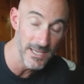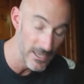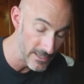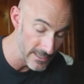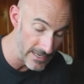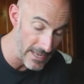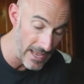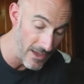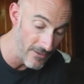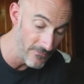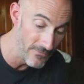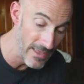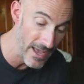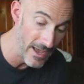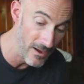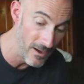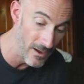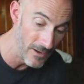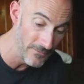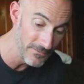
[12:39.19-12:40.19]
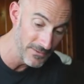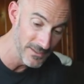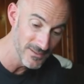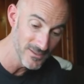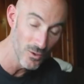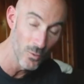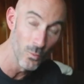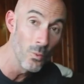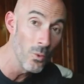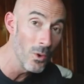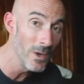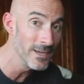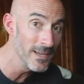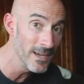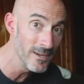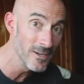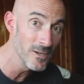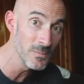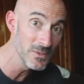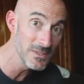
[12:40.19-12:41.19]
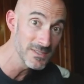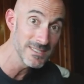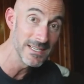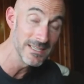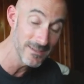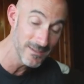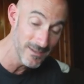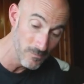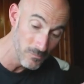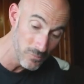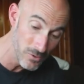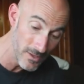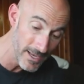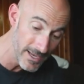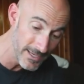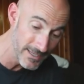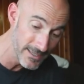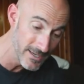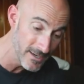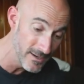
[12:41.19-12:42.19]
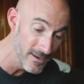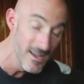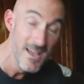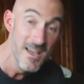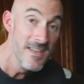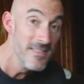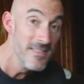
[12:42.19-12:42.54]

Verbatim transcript: You can have that often. So 100% compliant here.